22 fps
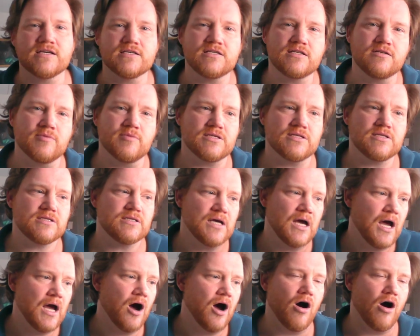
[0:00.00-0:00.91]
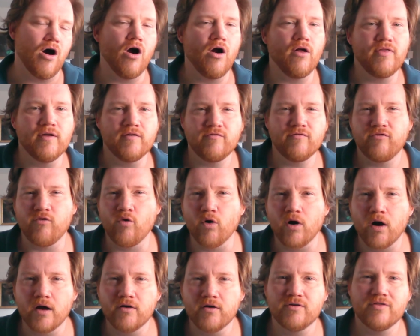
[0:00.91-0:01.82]
Estimates are that
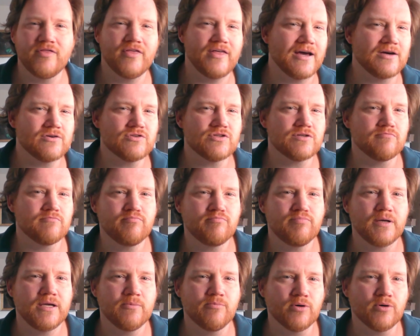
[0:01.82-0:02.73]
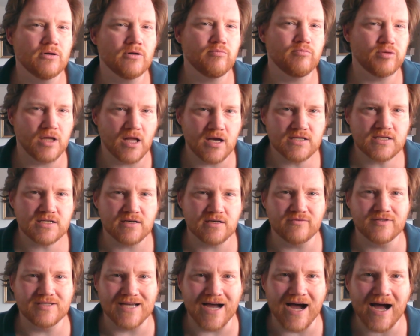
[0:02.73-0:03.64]
400,000 people plus
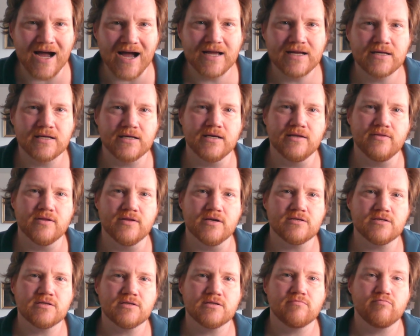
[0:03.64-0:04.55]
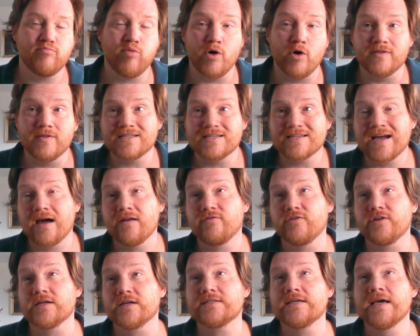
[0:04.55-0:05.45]
have died in this pointless
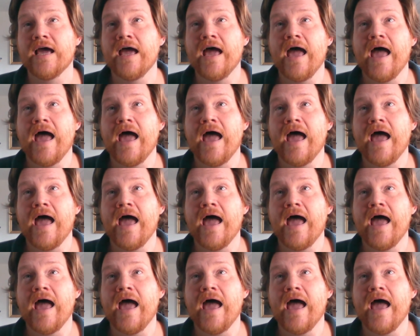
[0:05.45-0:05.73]
conflict.